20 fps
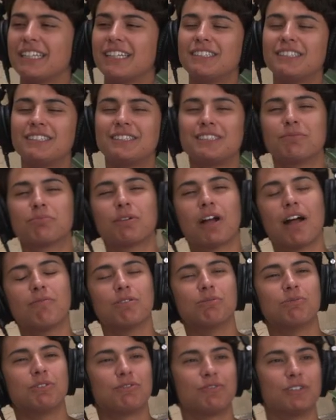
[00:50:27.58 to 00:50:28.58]
This is the
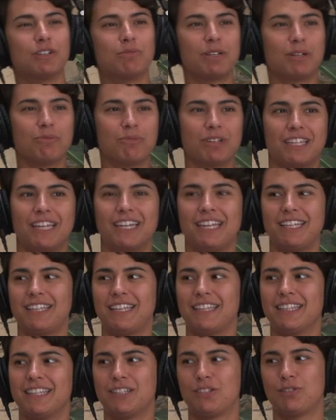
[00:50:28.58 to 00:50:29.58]
problem with filming with
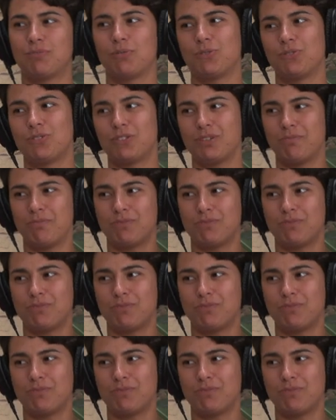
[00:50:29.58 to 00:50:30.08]
anything that's supposed to.